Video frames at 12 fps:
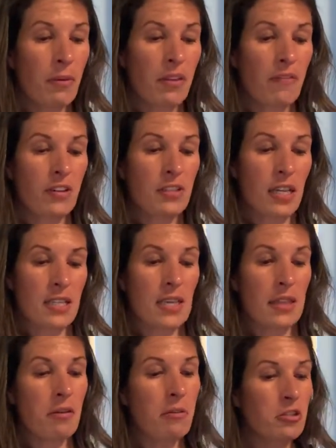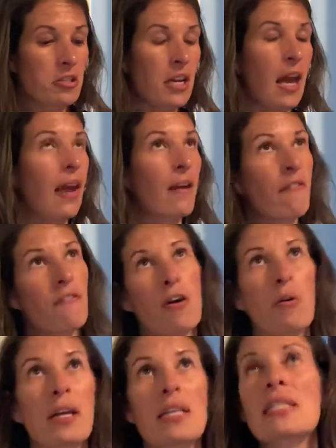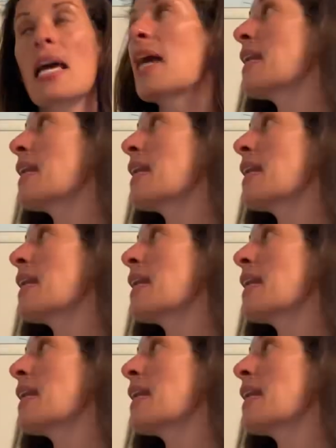a vertex at the origin and a focus at